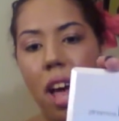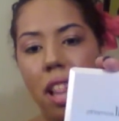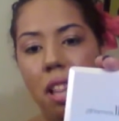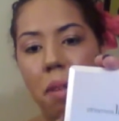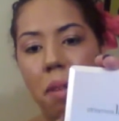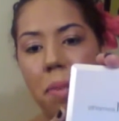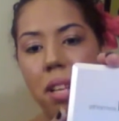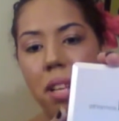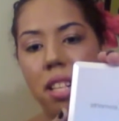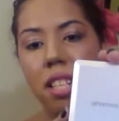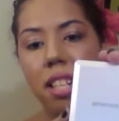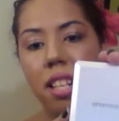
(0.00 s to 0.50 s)

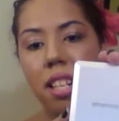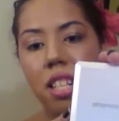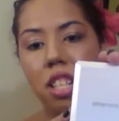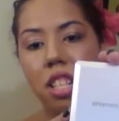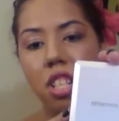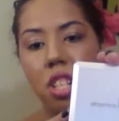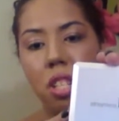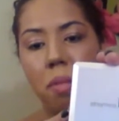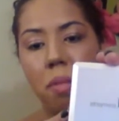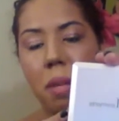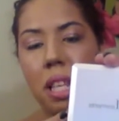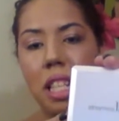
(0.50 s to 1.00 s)
Elements, and it
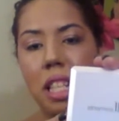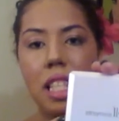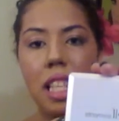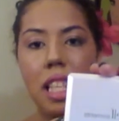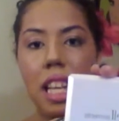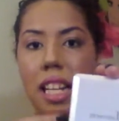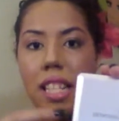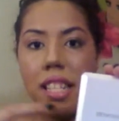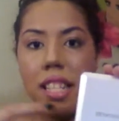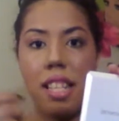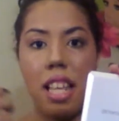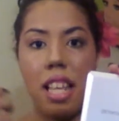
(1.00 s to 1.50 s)
just means
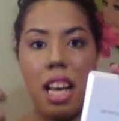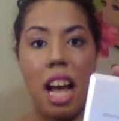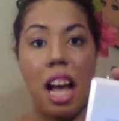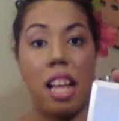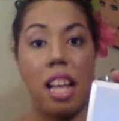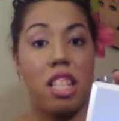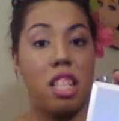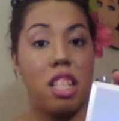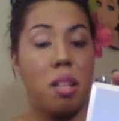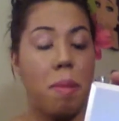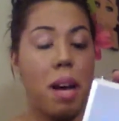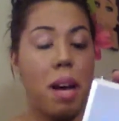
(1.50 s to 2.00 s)
that it's the
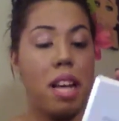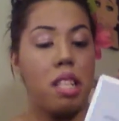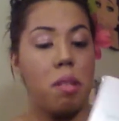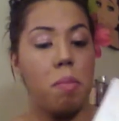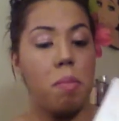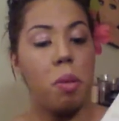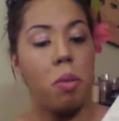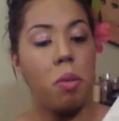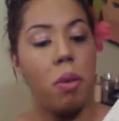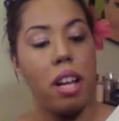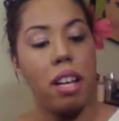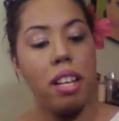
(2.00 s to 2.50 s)

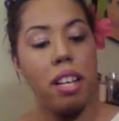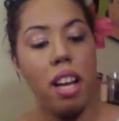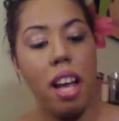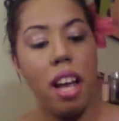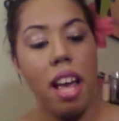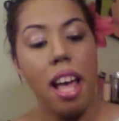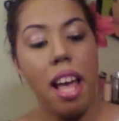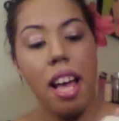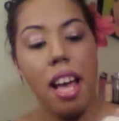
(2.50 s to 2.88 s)
customizable one.